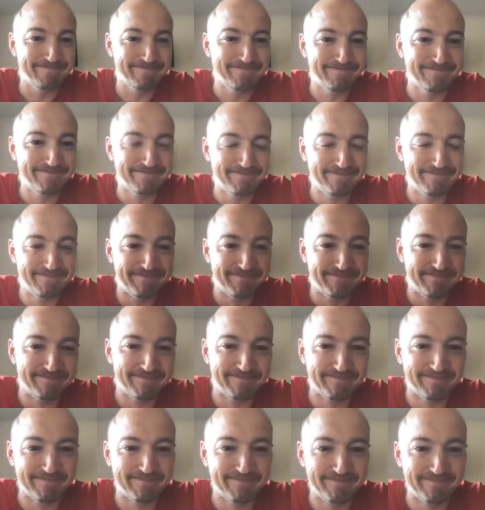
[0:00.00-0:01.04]

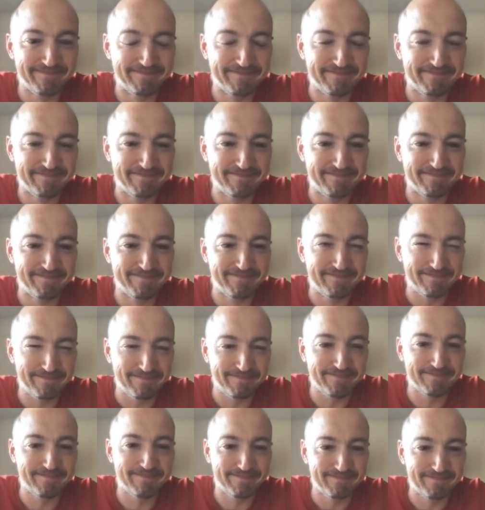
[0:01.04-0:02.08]

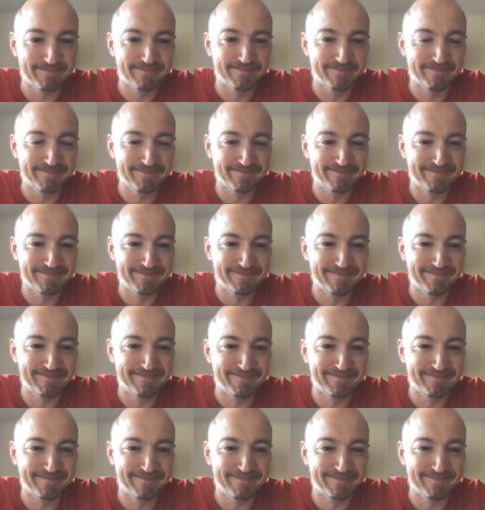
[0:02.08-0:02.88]
This person isn't speaking.